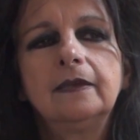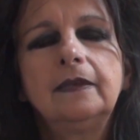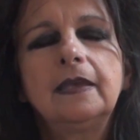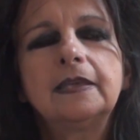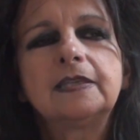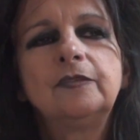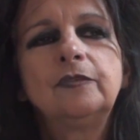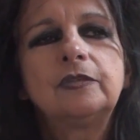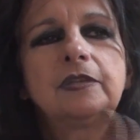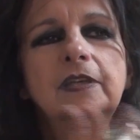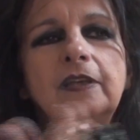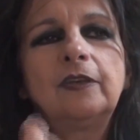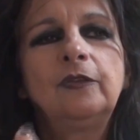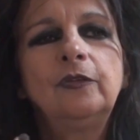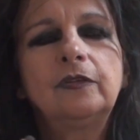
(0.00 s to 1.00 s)
Yes, you
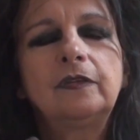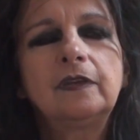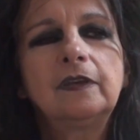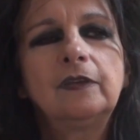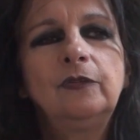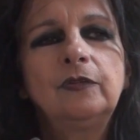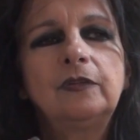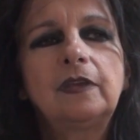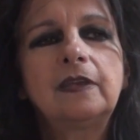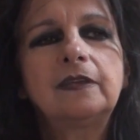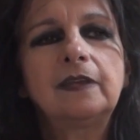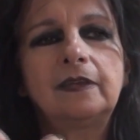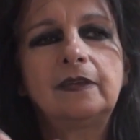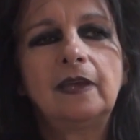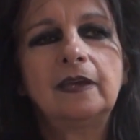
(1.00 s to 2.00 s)
say
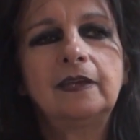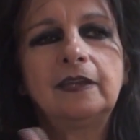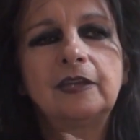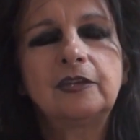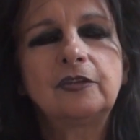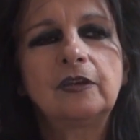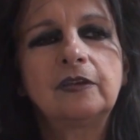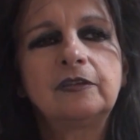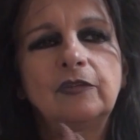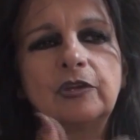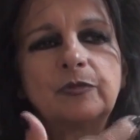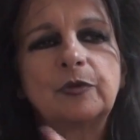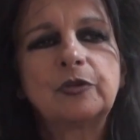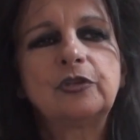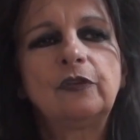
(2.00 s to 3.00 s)
that architecture is the
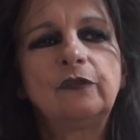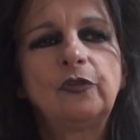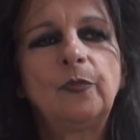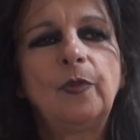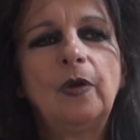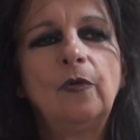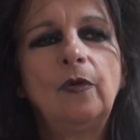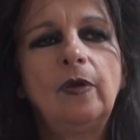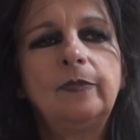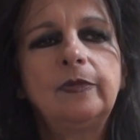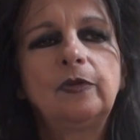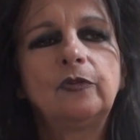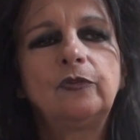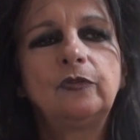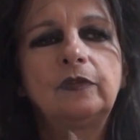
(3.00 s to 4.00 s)
expression of the power
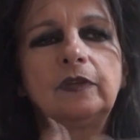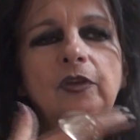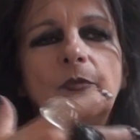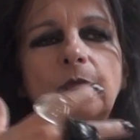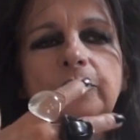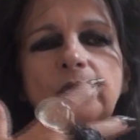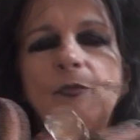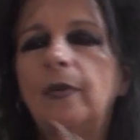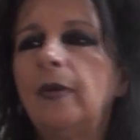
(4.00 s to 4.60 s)
because you think about